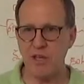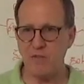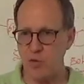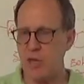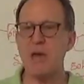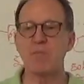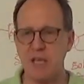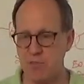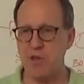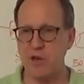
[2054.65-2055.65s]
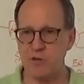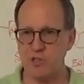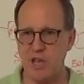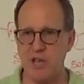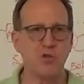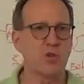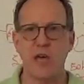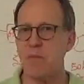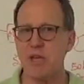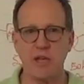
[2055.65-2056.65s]
If you can't make me understand, you
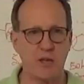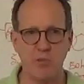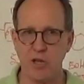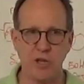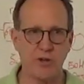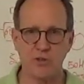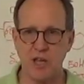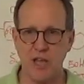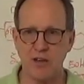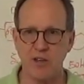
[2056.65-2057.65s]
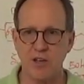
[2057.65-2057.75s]
can't make anybody understand.